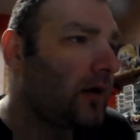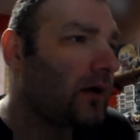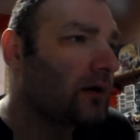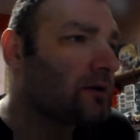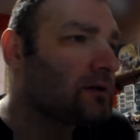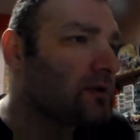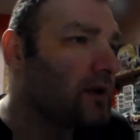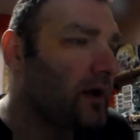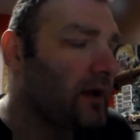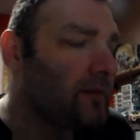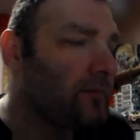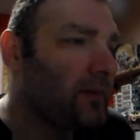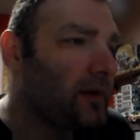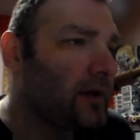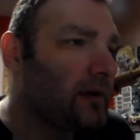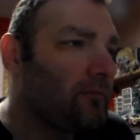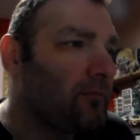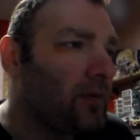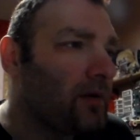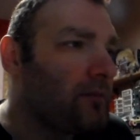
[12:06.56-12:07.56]
Started
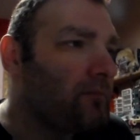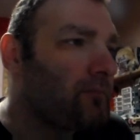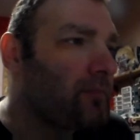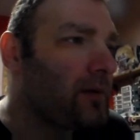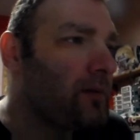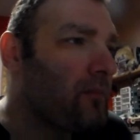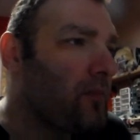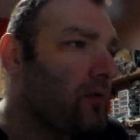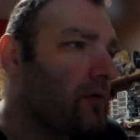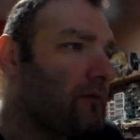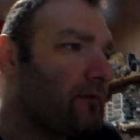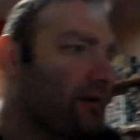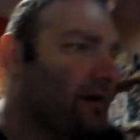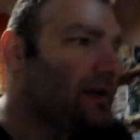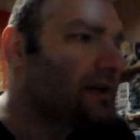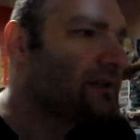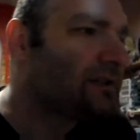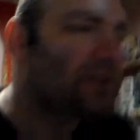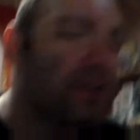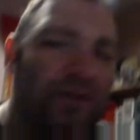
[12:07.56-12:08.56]
being a bit more of an
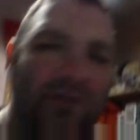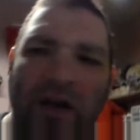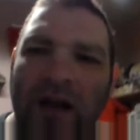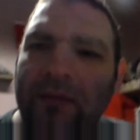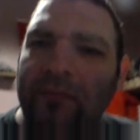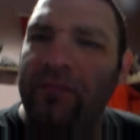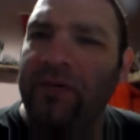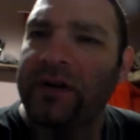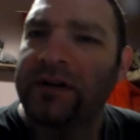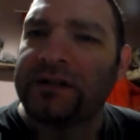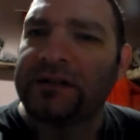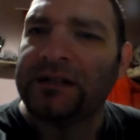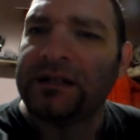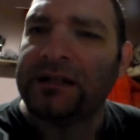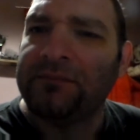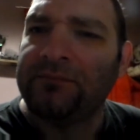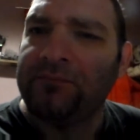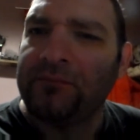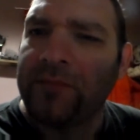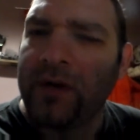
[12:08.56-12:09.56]
Instagram present
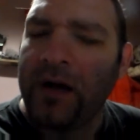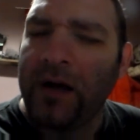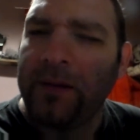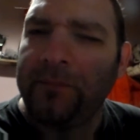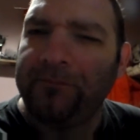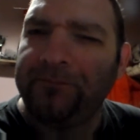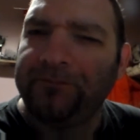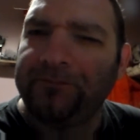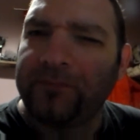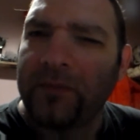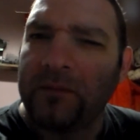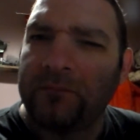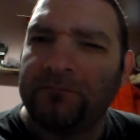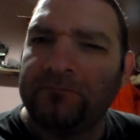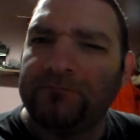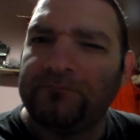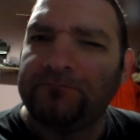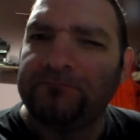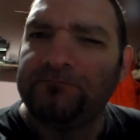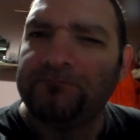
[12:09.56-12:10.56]
in, um, um
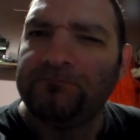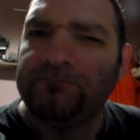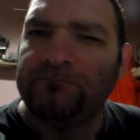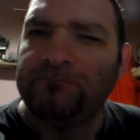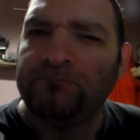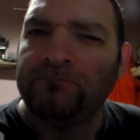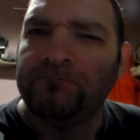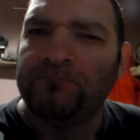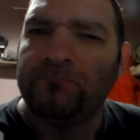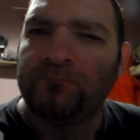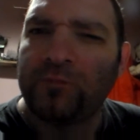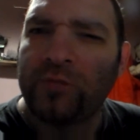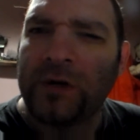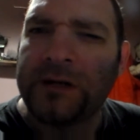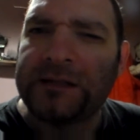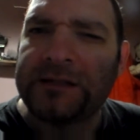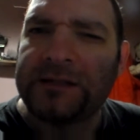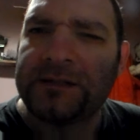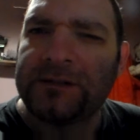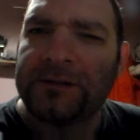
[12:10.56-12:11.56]

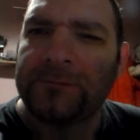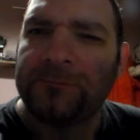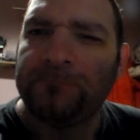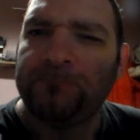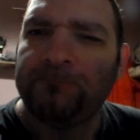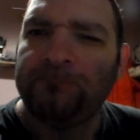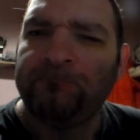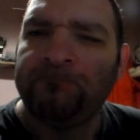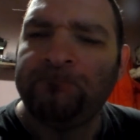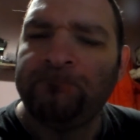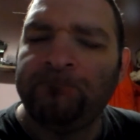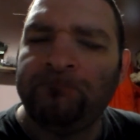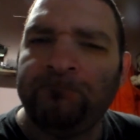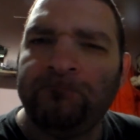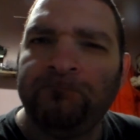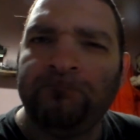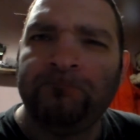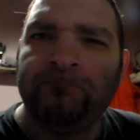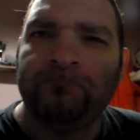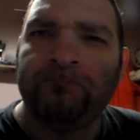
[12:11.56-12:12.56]
presence,
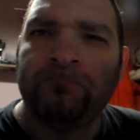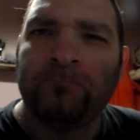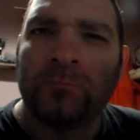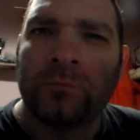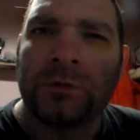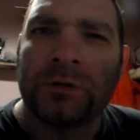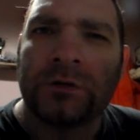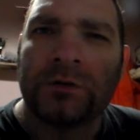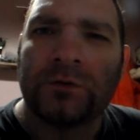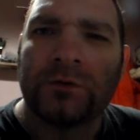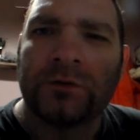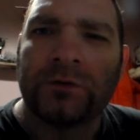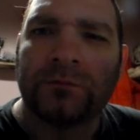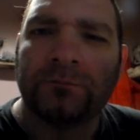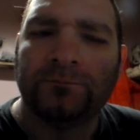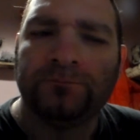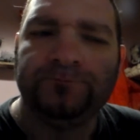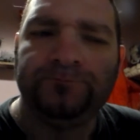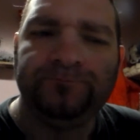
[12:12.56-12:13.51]
which is awesome.